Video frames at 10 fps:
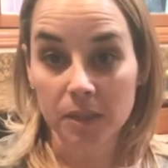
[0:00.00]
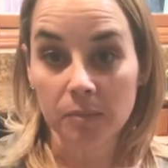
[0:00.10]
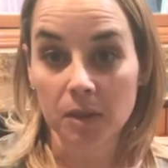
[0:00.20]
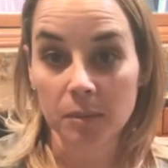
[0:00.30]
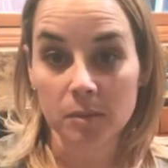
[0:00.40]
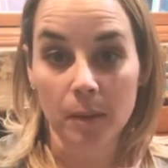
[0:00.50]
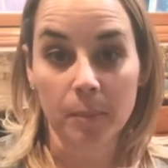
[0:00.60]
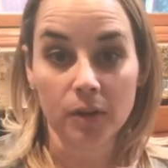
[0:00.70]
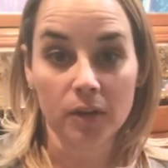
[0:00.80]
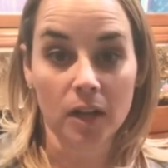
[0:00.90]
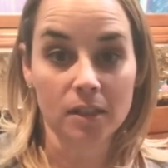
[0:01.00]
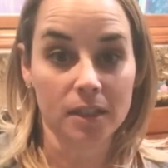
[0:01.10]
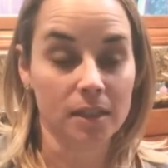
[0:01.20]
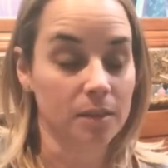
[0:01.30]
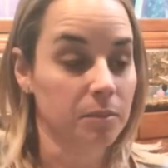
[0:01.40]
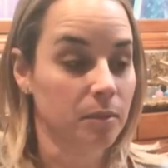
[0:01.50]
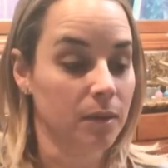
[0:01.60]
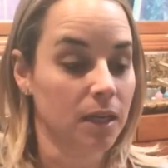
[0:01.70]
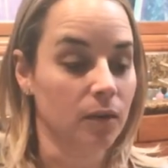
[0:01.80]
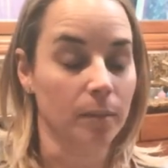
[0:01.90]
Sometimes my mother-in-law sends them to
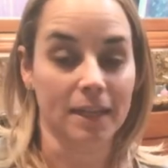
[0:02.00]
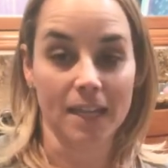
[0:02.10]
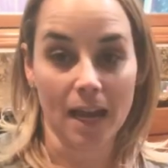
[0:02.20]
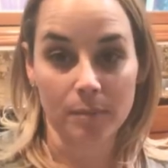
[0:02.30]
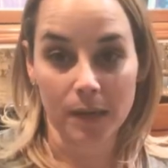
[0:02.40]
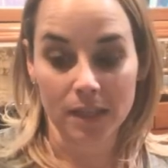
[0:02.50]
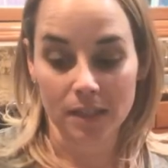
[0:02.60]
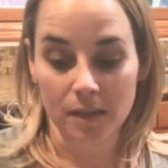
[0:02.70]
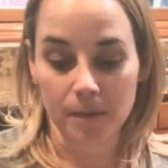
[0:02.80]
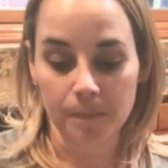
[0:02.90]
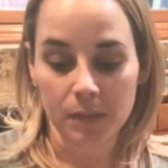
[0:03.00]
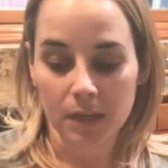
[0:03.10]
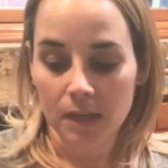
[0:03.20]
me or my dad makes them.